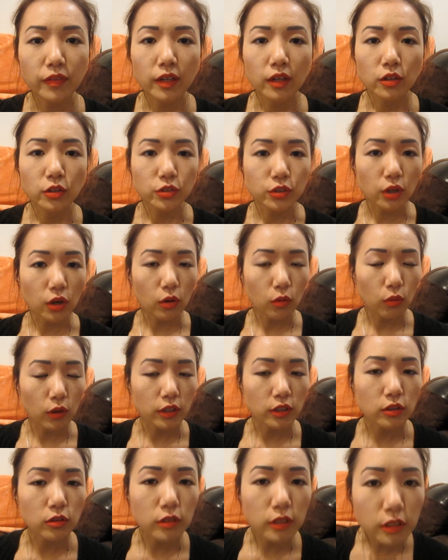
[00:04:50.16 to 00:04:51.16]
So what
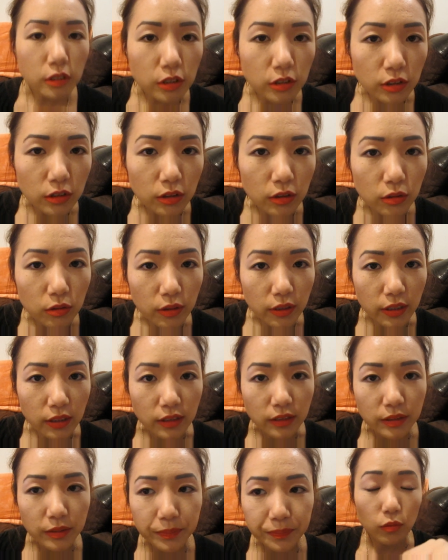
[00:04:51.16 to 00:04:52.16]
you're going to do
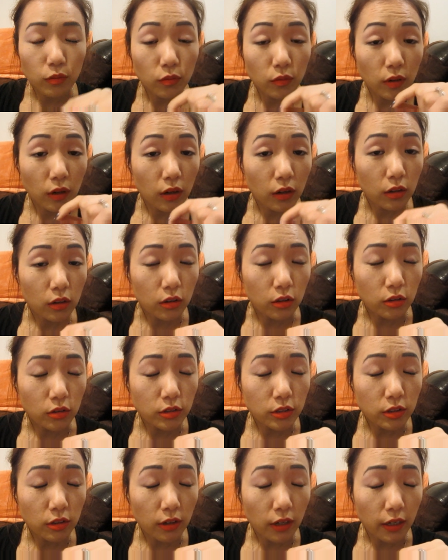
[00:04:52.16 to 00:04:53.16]
is
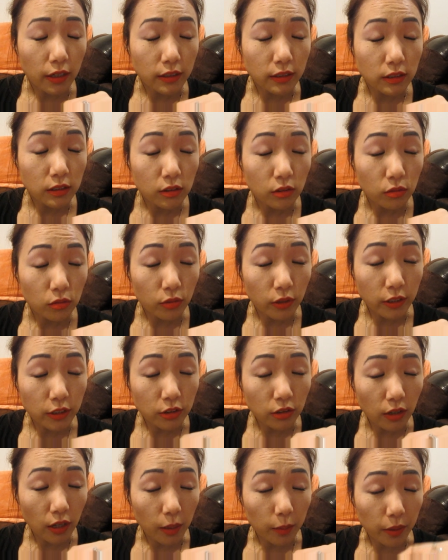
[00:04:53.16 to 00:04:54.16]
close your eyes, raise
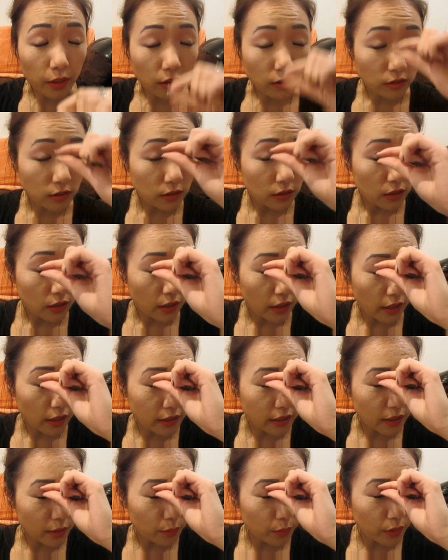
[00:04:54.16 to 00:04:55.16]
your eyebrows,
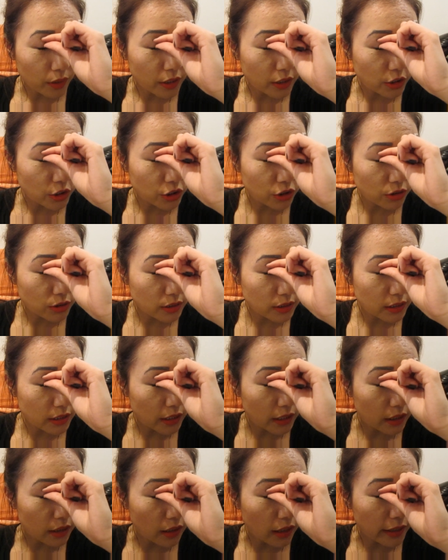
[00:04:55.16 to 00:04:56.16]
and then pinch your
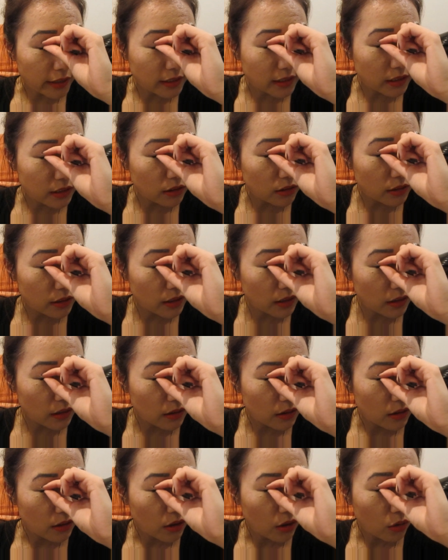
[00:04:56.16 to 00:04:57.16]
skin, ideally
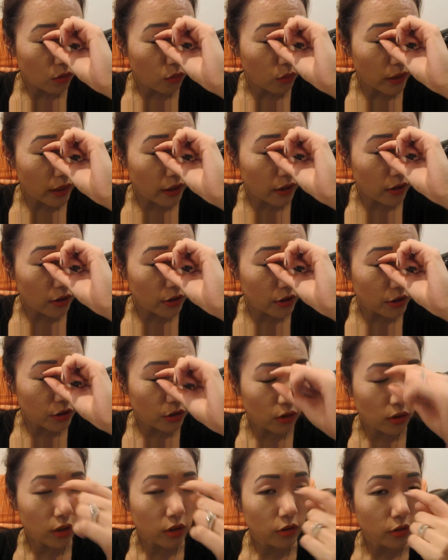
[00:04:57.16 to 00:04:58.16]
where
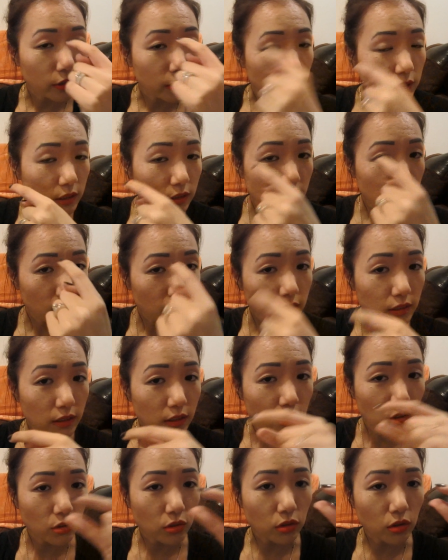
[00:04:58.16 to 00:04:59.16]
your crease is.
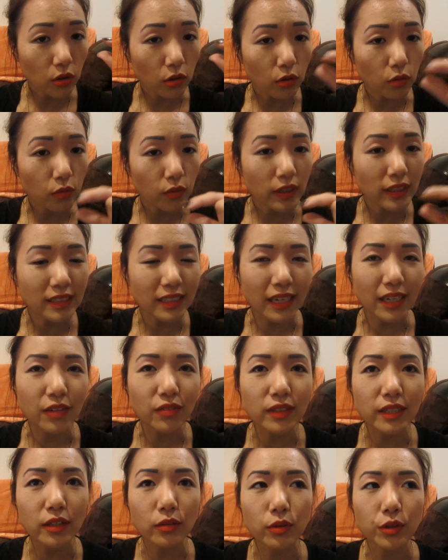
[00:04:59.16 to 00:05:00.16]
So it's kind
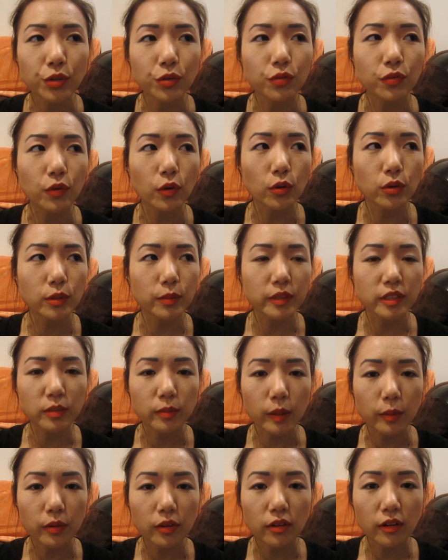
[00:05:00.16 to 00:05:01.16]
of like when you fold a piece of
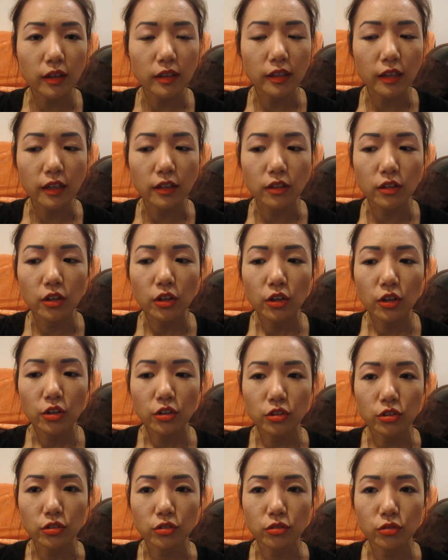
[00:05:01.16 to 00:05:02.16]
paper and then
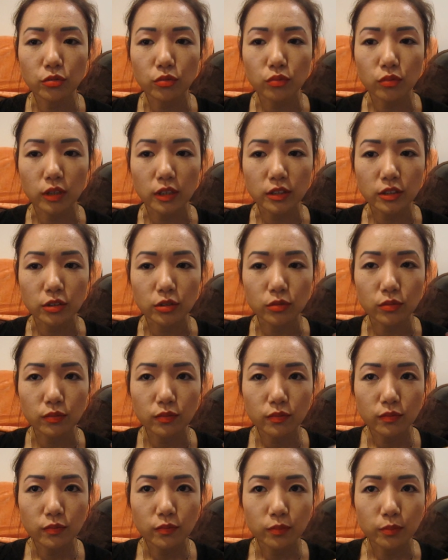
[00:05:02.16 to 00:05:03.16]
you want to
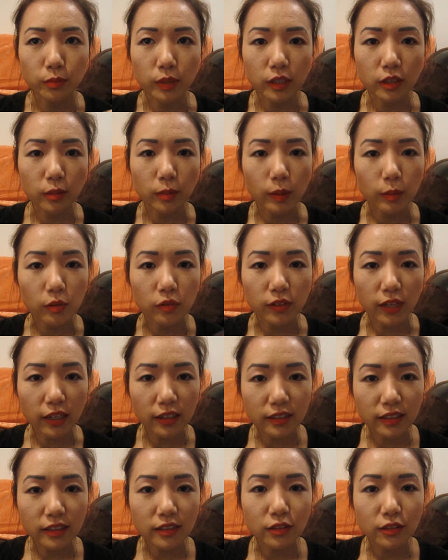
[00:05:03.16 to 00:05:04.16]
make the paper flat again,